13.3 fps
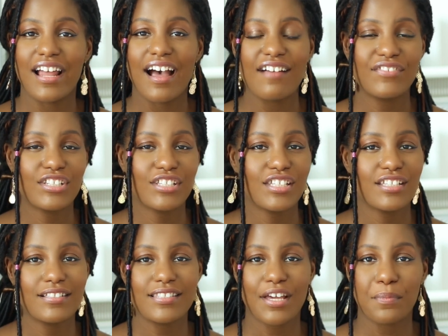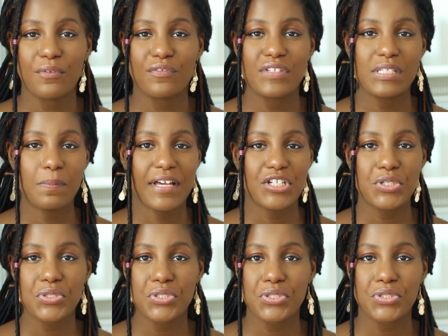have any type of
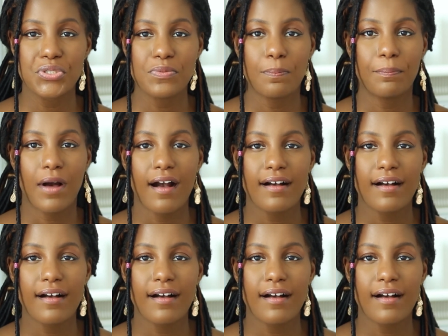special